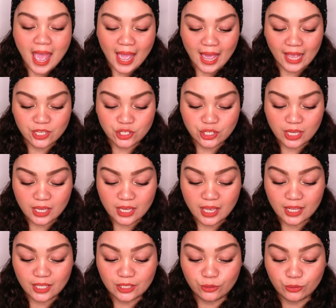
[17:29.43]
And she
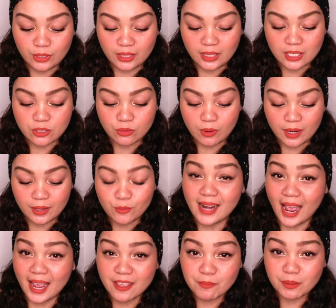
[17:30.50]
included this one.
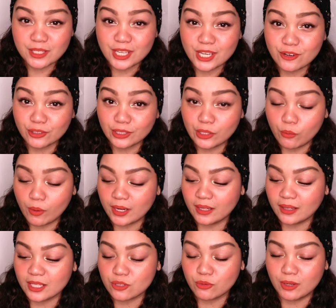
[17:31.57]
I have been secretly
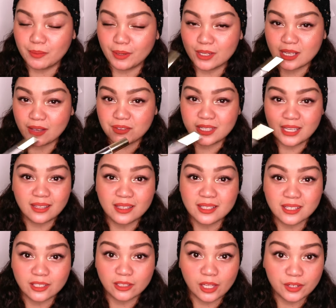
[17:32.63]
wanting this one because I've seen this
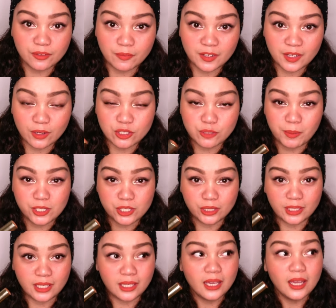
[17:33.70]
in a lot of videos,
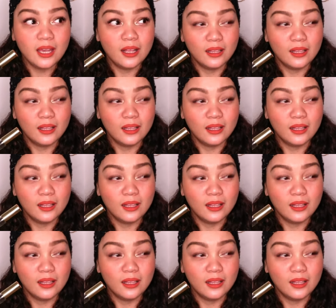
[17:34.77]
especially